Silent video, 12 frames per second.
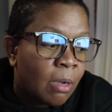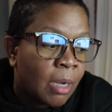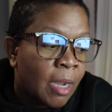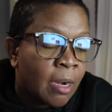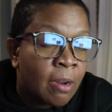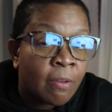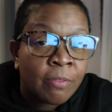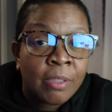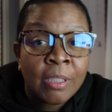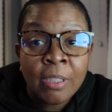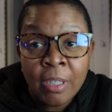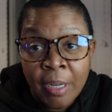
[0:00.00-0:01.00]
I got off,
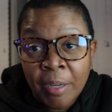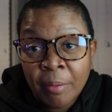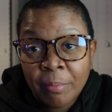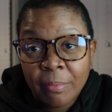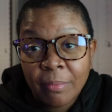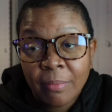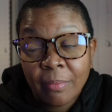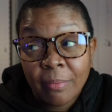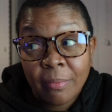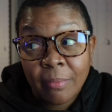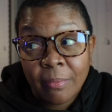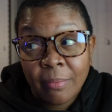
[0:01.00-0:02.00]
took a nap.
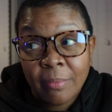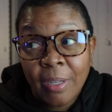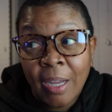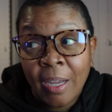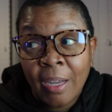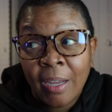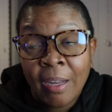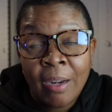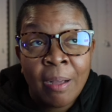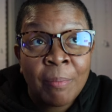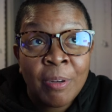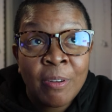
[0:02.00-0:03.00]
And
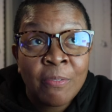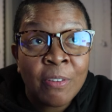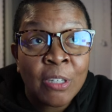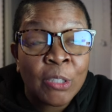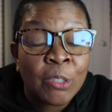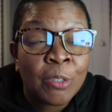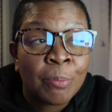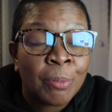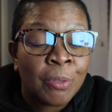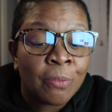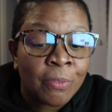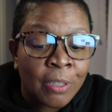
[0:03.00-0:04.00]
I've been in front of the
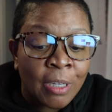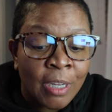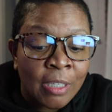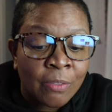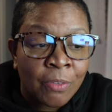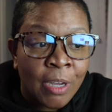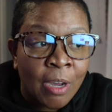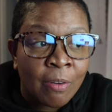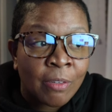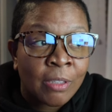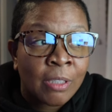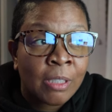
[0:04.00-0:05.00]
computer for the last few
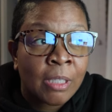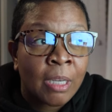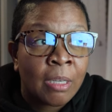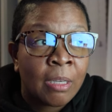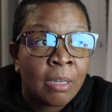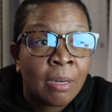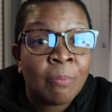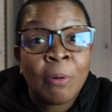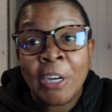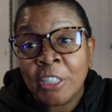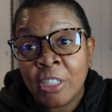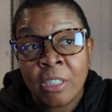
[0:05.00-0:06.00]
hours and I'm
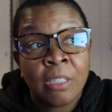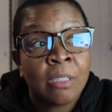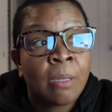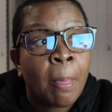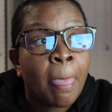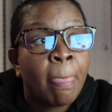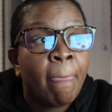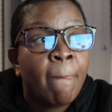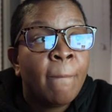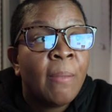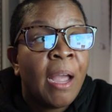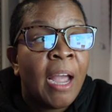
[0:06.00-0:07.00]
watching.
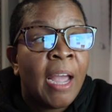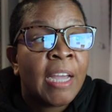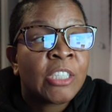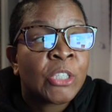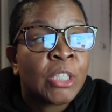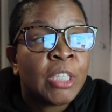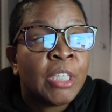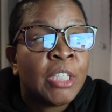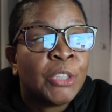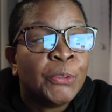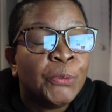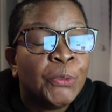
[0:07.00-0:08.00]
I actually
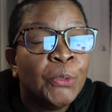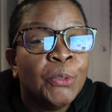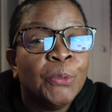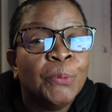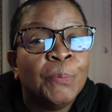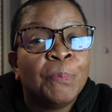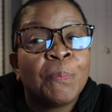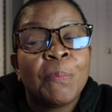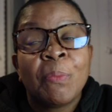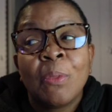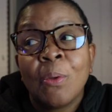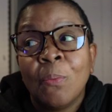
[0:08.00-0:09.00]

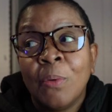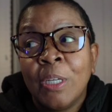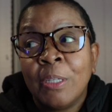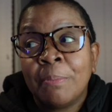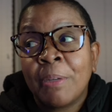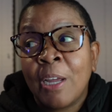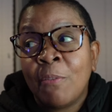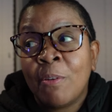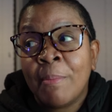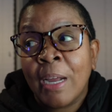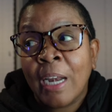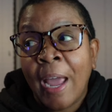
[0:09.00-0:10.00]
went and played
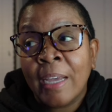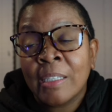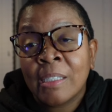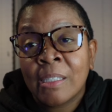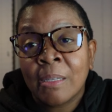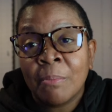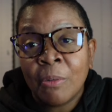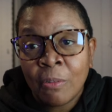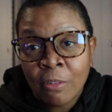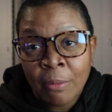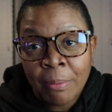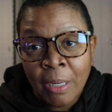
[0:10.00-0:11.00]
with my lights and
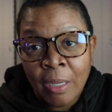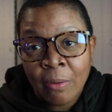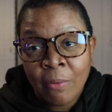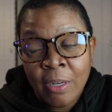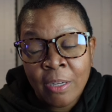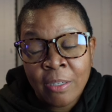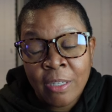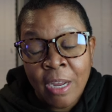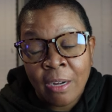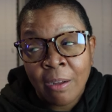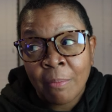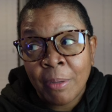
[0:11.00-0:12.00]
moved up playing around.
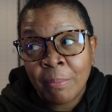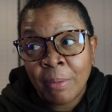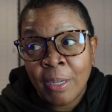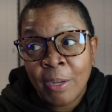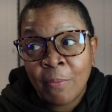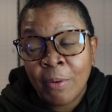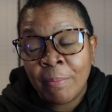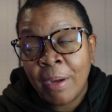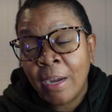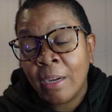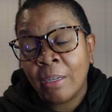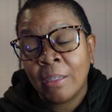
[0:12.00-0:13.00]
Y'all know I've been playing with
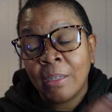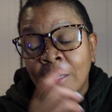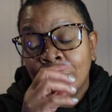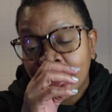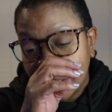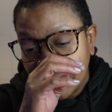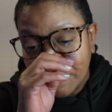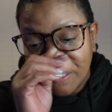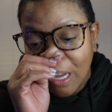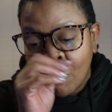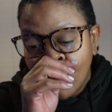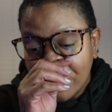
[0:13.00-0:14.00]
my upstairs. So
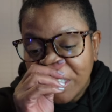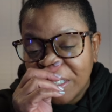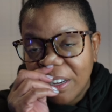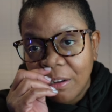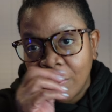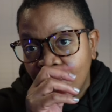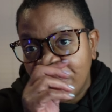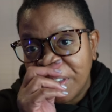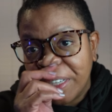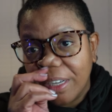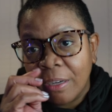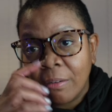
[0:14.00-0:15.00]
I watched the old
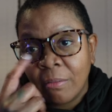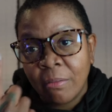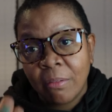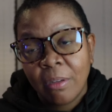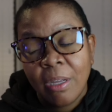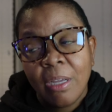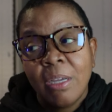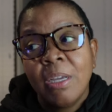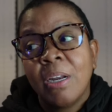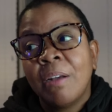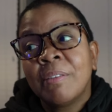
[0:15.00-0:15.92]
video. I